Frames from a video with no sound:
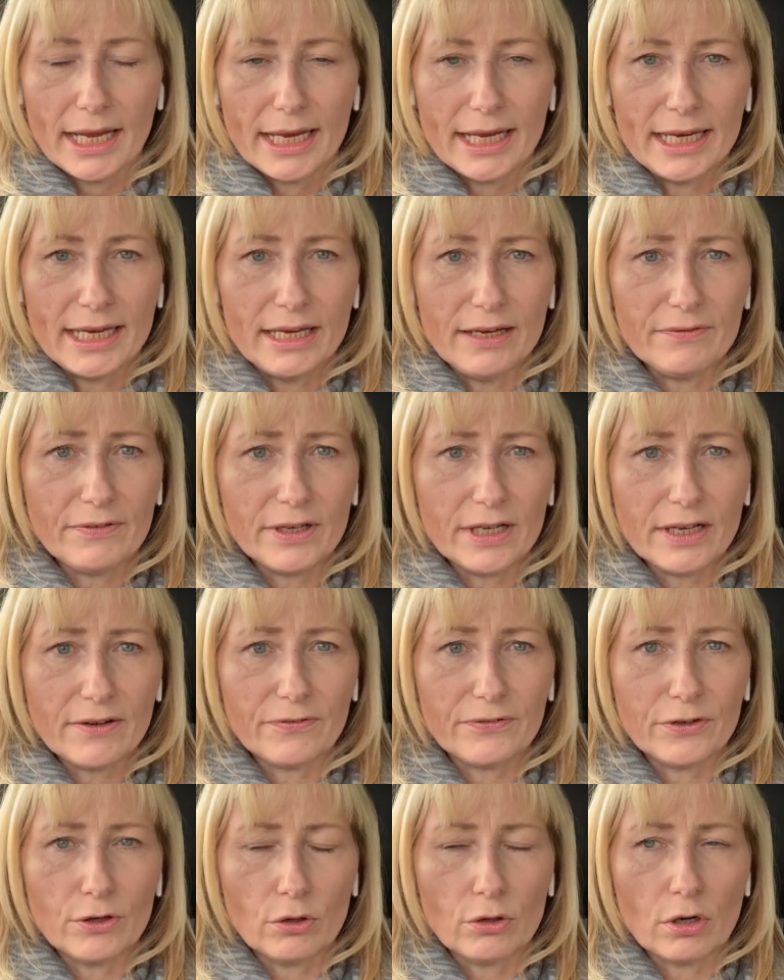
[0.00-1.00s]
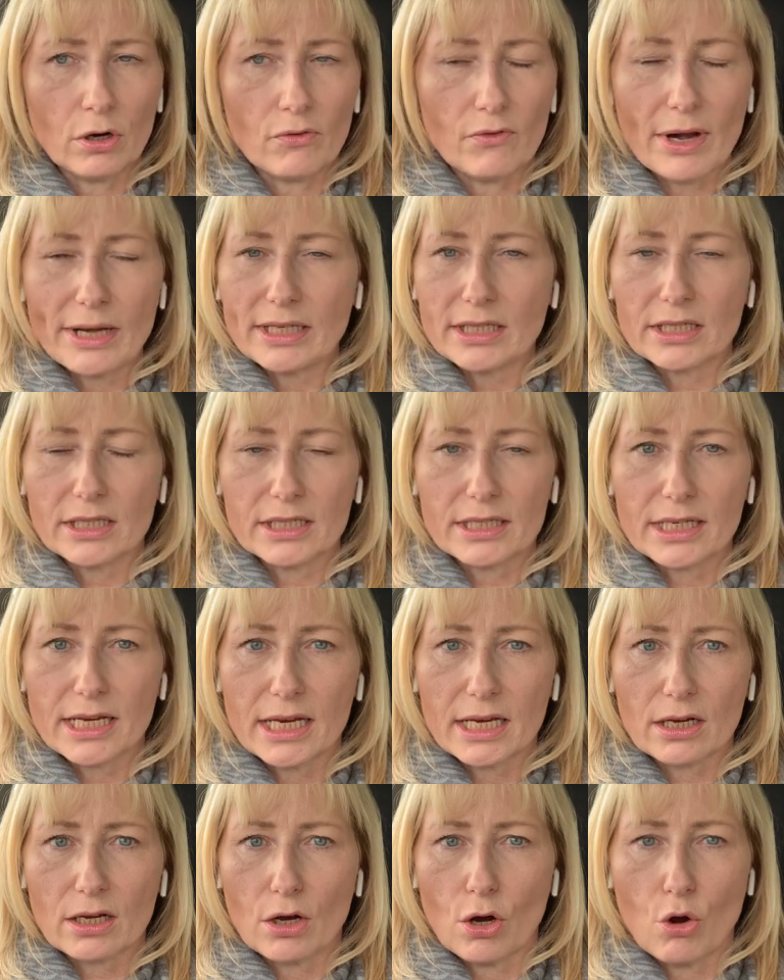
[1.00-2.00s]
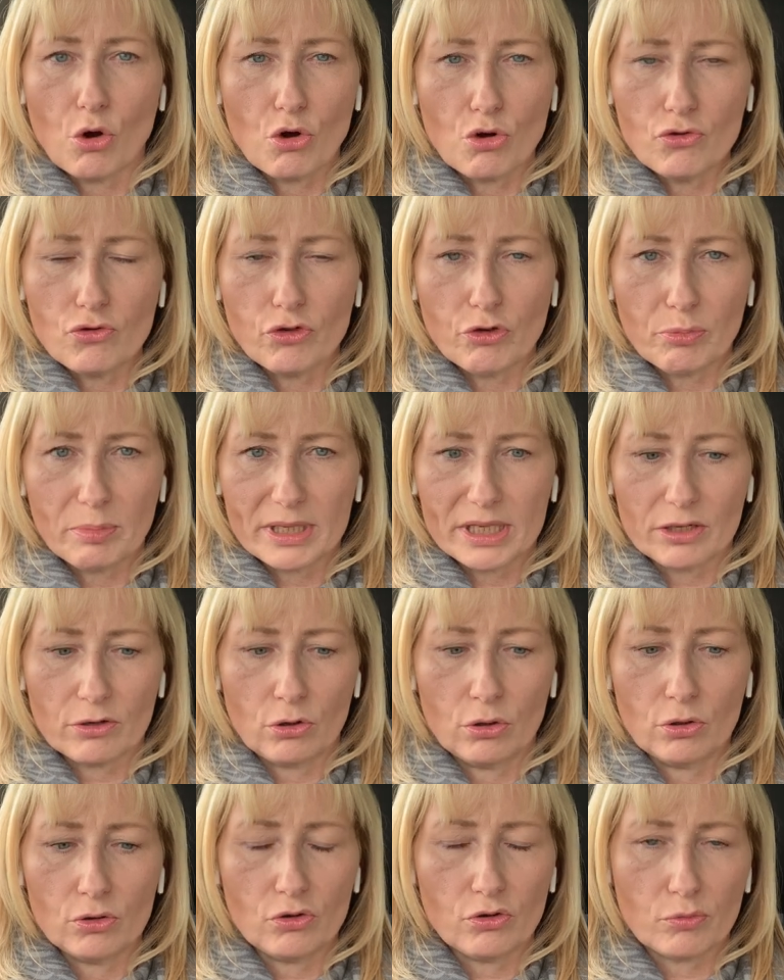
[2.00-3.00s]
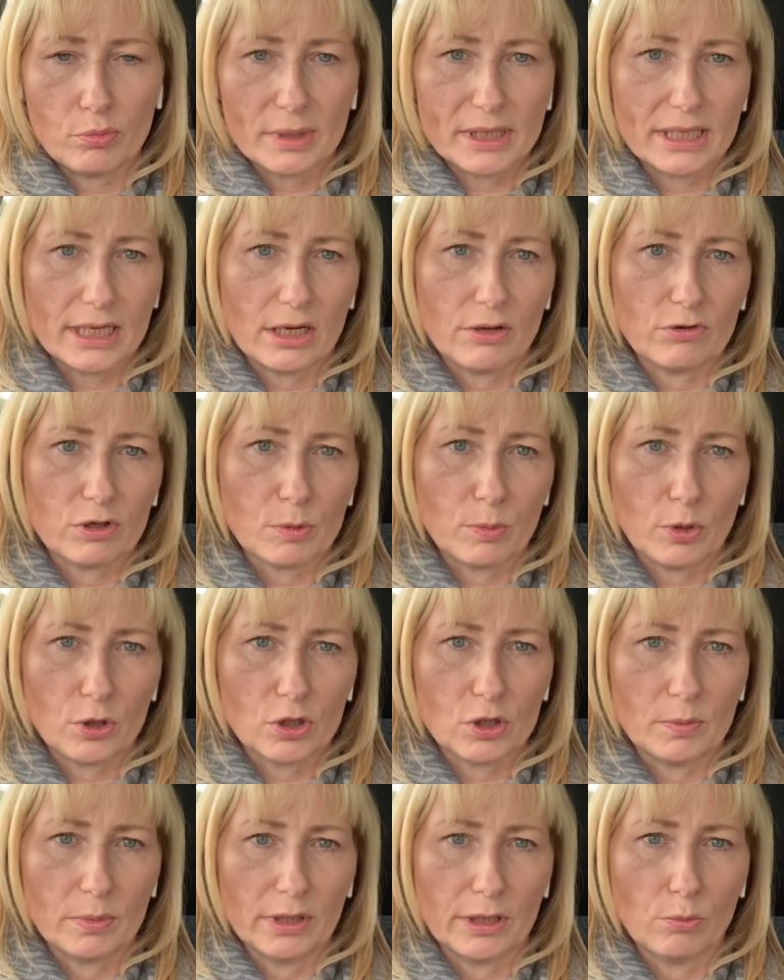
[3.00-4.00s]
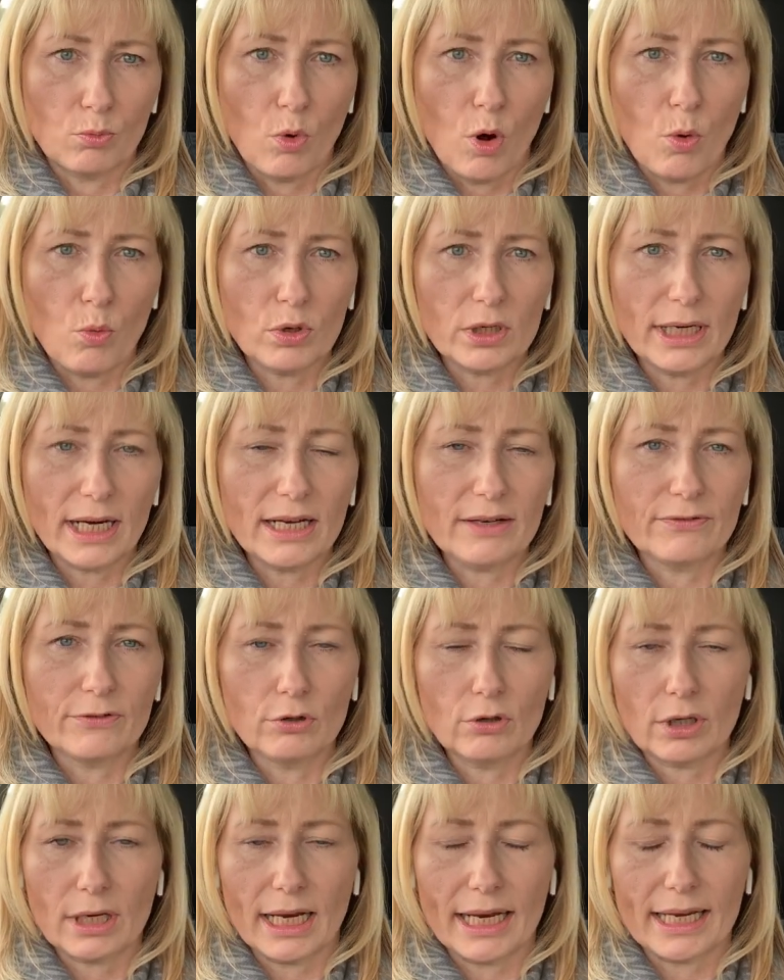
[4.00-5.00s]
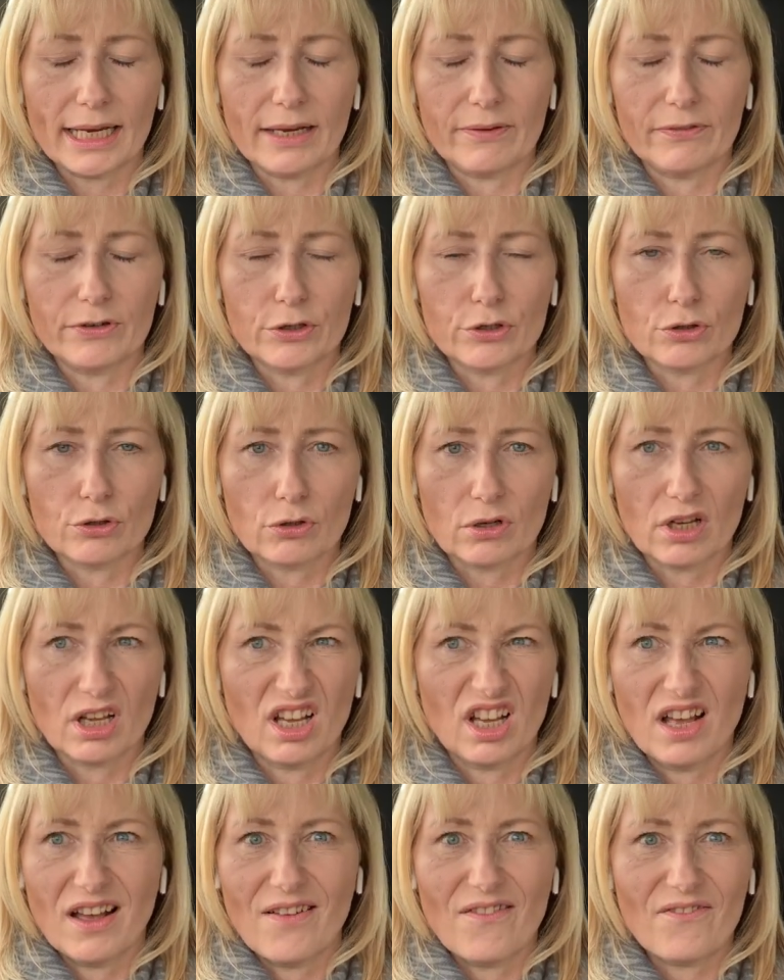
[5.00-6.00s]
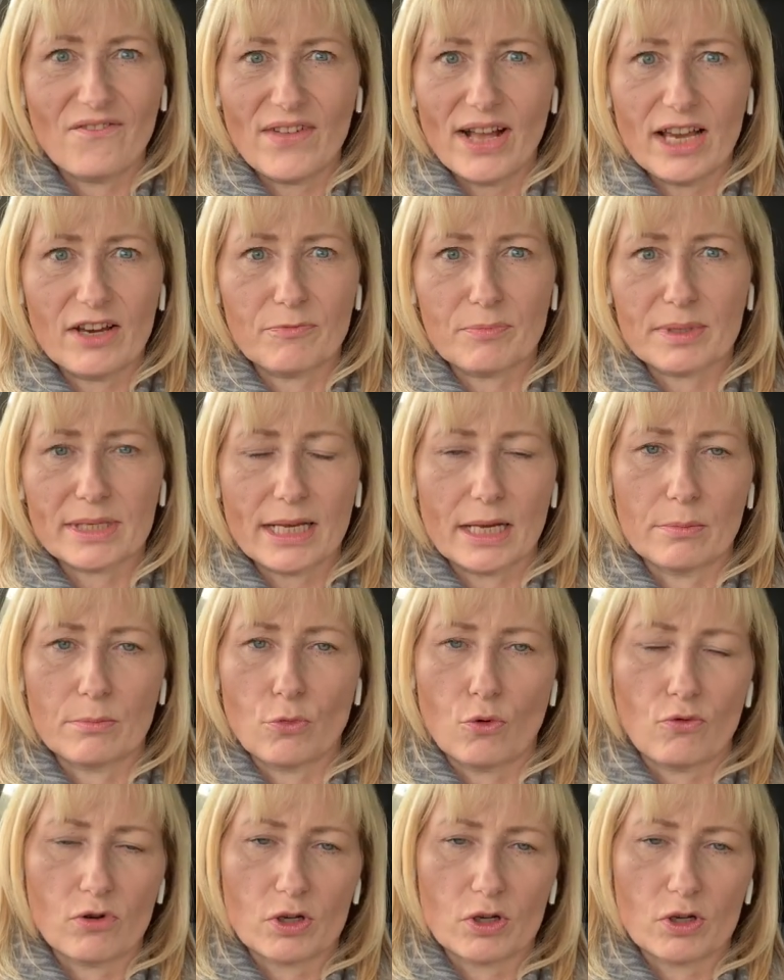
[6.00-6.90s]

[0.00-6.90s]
Even if you're not ready to take 100% responsibility, what would life look like if you took 5% more